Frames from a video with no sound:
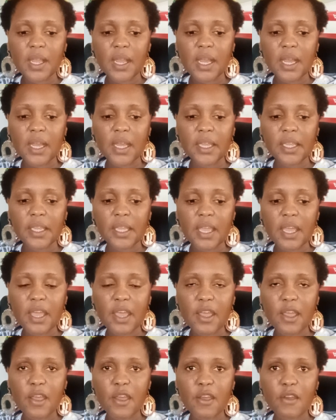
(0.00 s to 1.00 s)
I
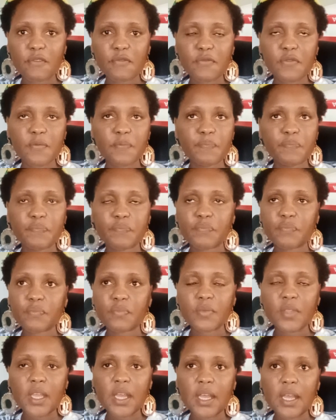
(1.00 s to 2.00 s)
have
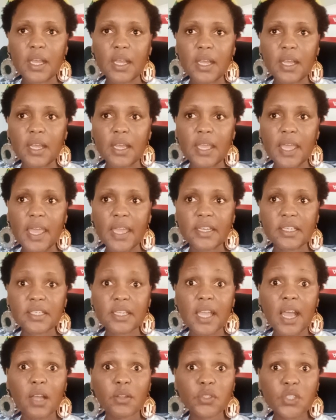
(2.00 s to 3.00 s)
uh,
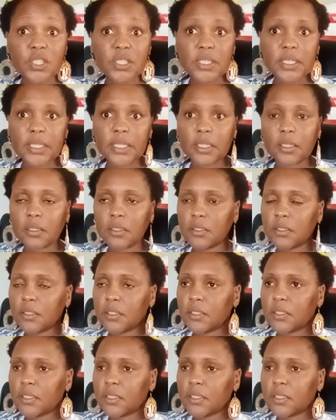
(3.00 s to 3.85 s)
had counseling,